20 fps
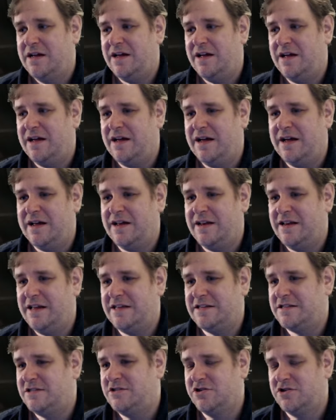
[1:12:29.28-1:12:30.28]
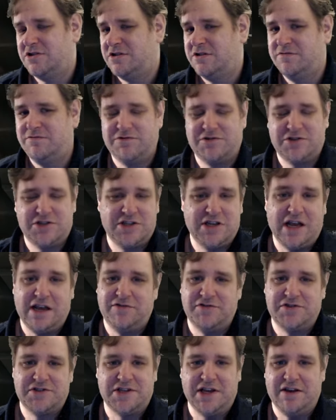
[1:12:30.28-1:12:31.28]
And uh, it's just a
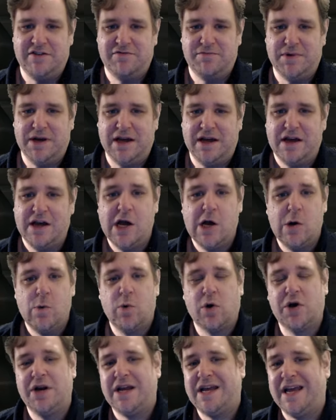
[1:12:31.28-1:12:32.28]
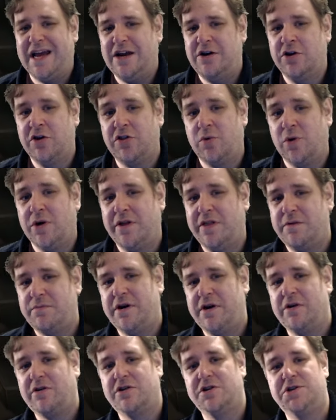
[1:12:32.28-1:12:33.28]
safe, safe bet. We're going to get another one on the
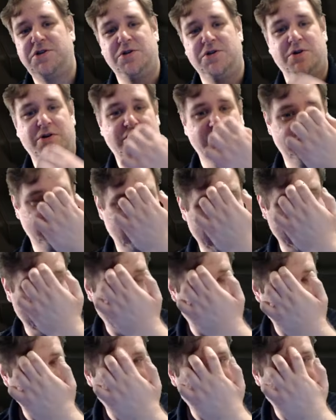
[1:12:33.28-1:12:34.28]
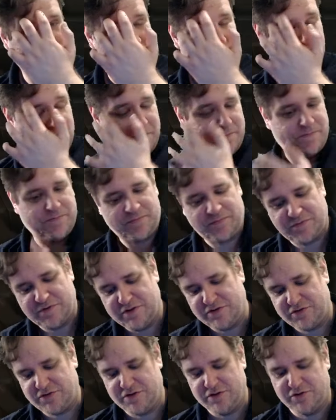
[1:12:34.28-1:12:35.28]
Broken Shore as well, aren't we?
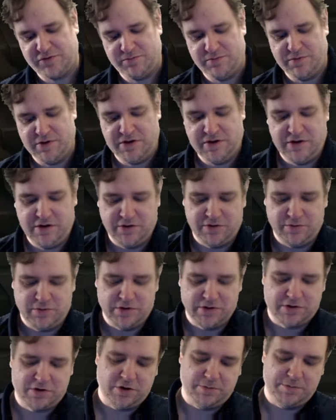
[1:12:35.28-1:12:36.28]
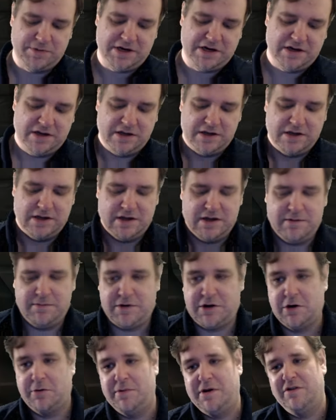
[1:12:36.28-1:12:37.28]
There's there's another one coming,
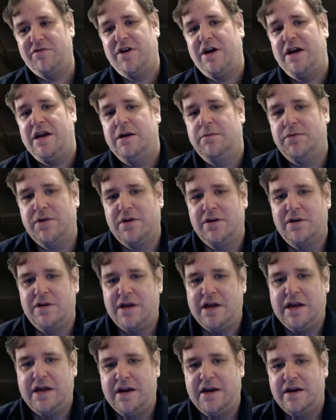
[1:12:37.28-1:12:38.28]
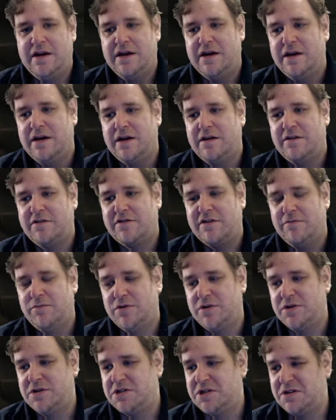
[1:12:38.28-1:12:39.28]
becoming available in uh,
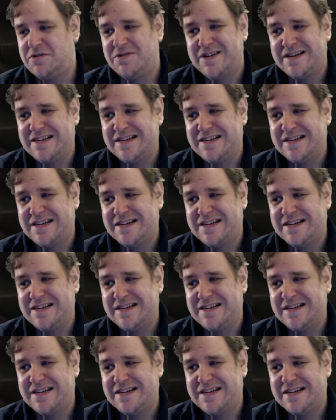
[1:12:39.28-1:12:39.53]
7.2.